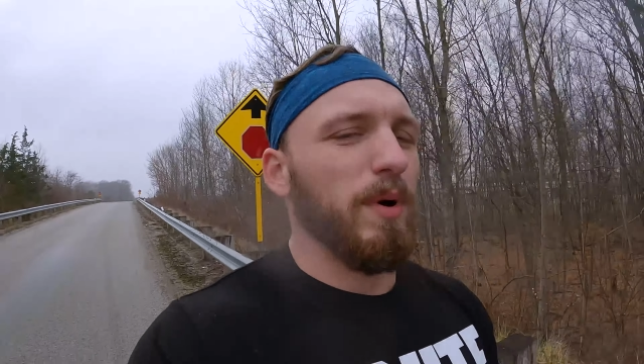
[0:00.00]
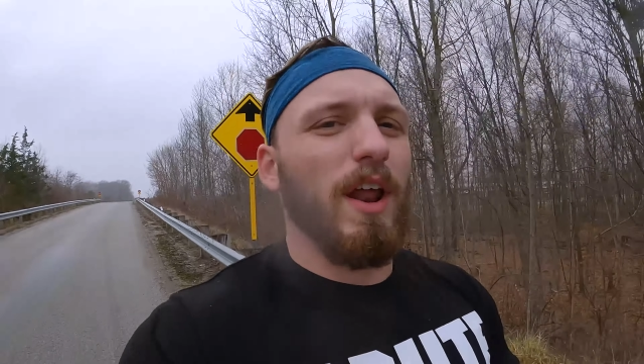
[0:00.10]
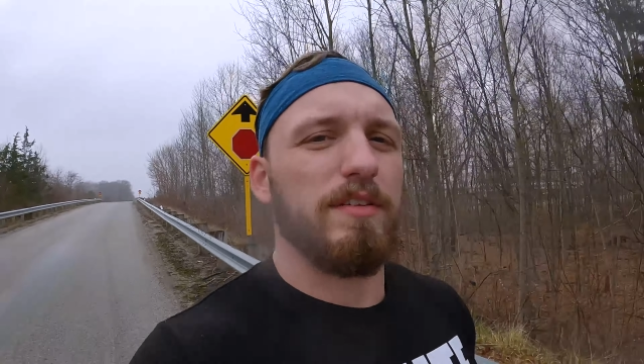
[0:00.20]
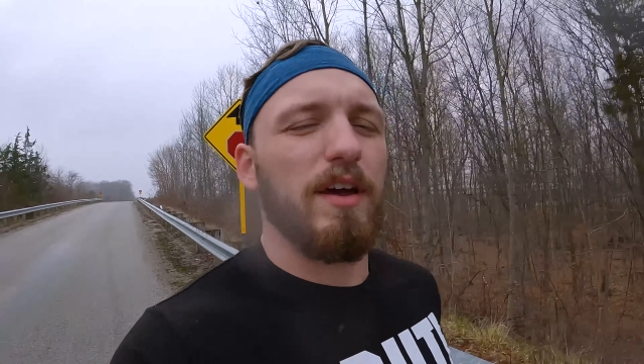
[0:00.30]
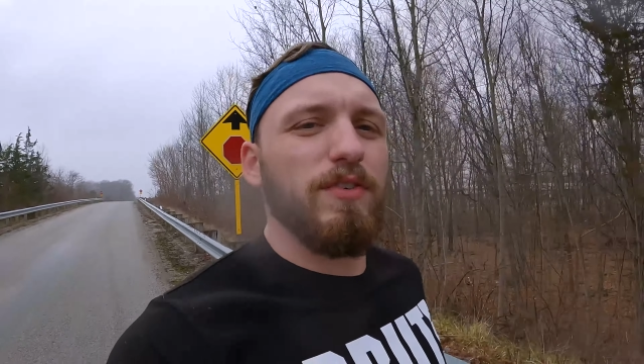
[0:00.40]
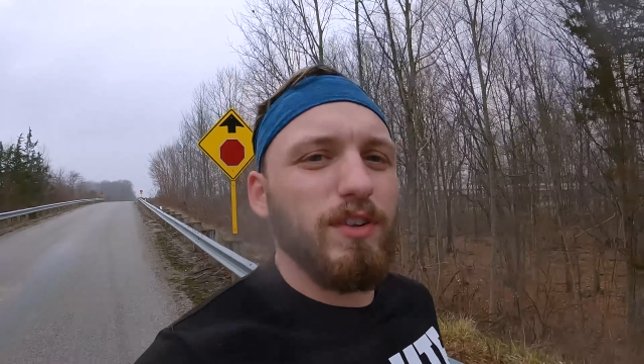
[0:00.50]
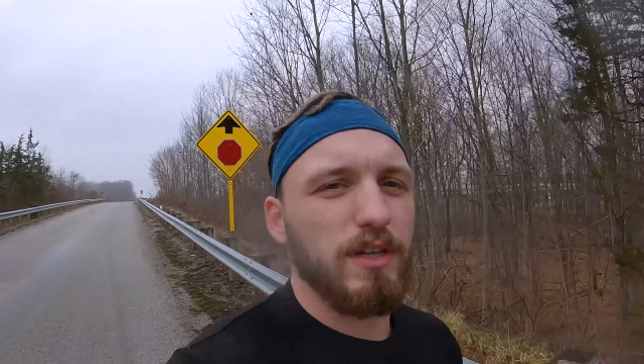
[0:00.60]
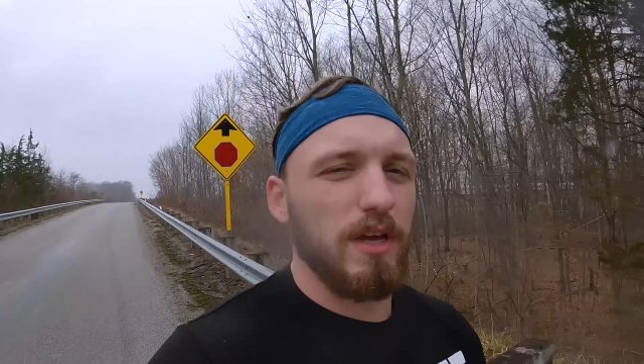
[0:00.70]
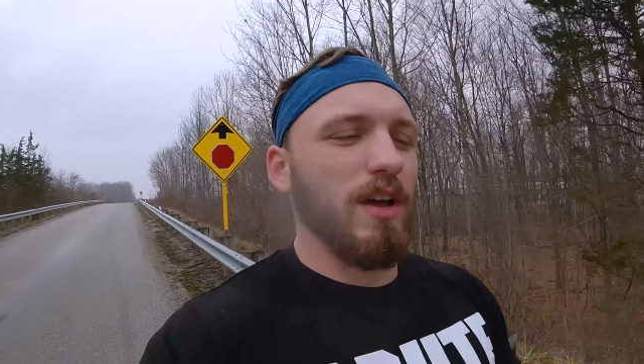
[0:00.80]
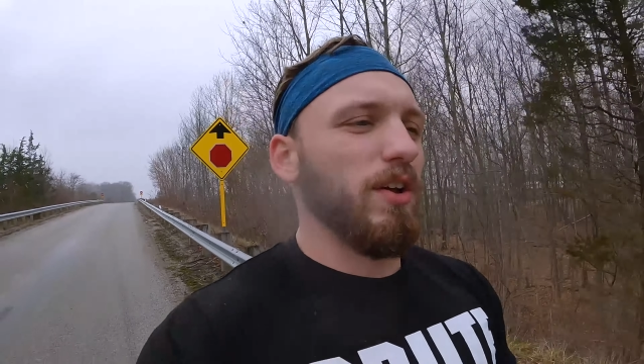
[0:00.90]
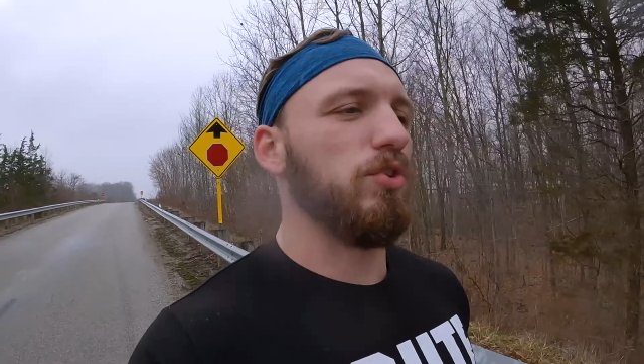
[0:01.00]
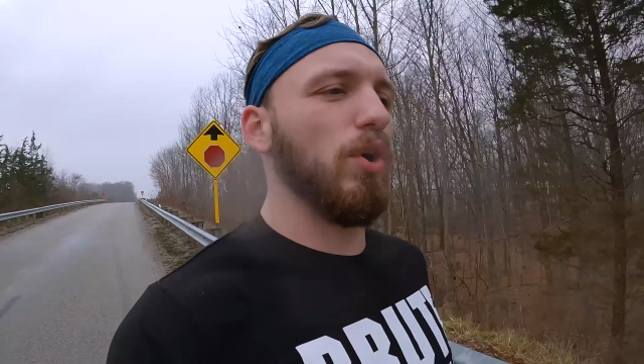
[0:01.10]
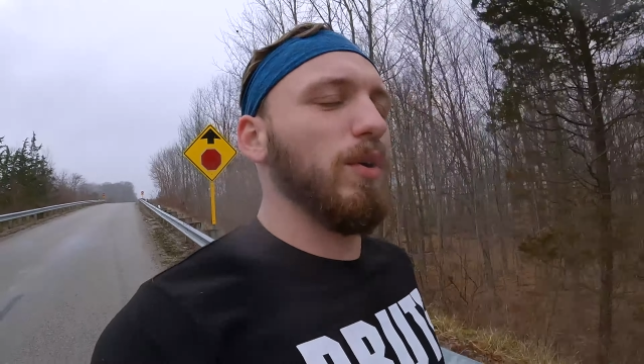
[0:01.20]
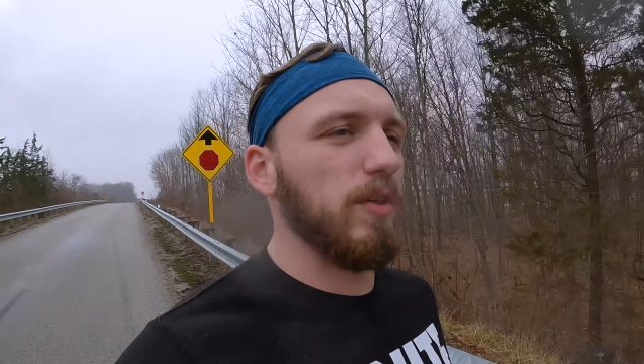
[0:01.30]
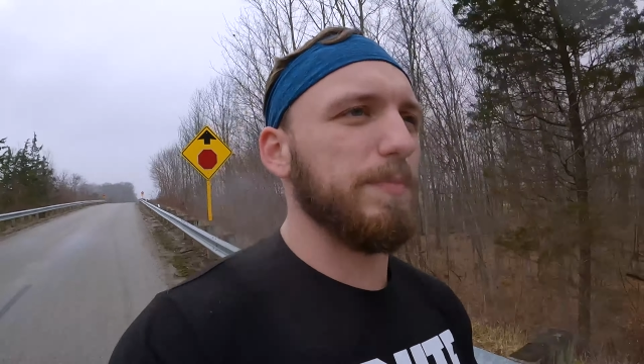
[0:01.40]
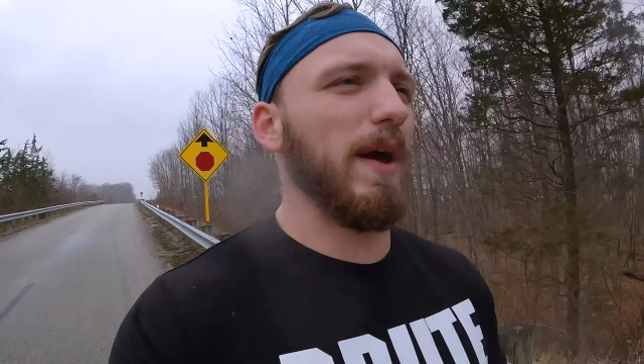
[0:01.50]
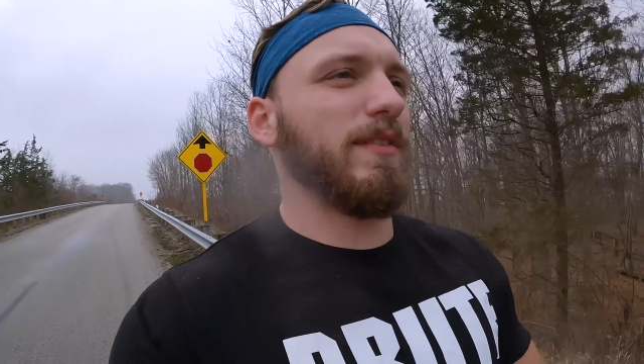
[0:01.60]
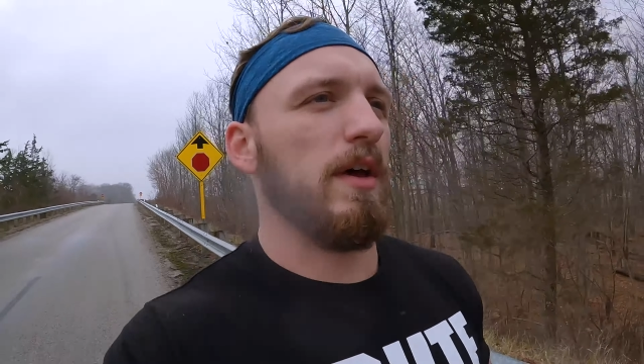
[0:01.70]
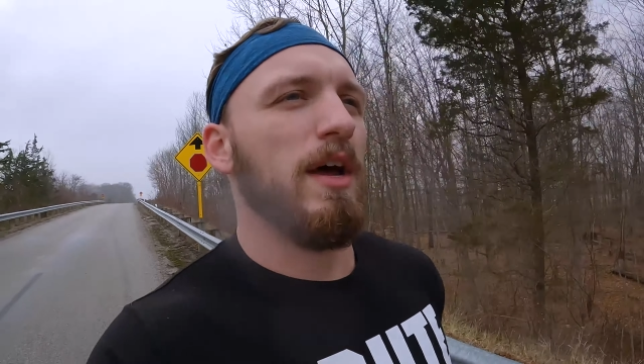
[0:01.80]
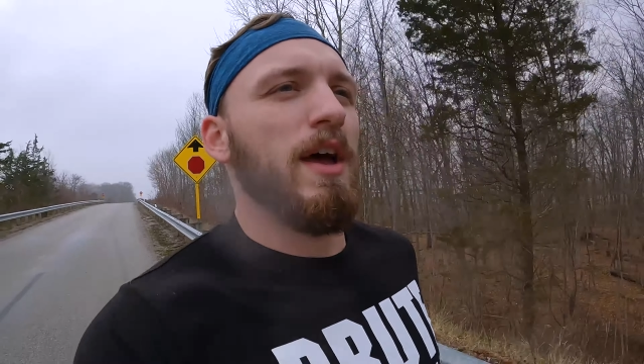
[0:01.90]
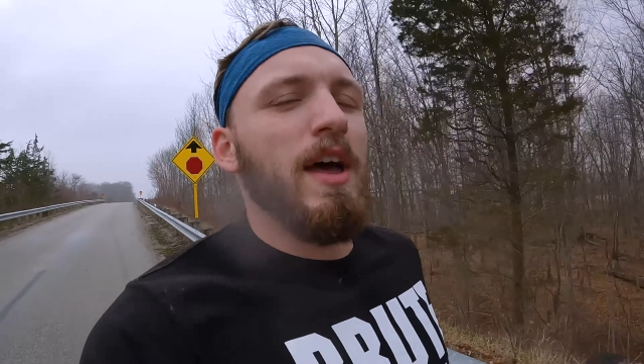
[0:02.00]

but I definitely don't expect